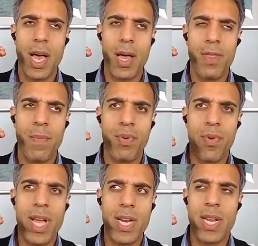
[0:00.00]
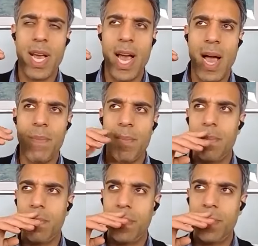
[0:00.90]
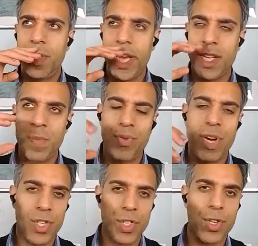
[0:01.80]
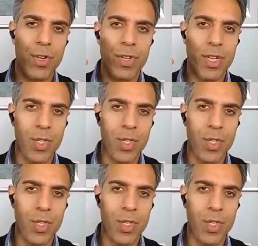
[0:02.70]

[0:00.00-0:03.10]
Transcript: The brain takes precious glucose.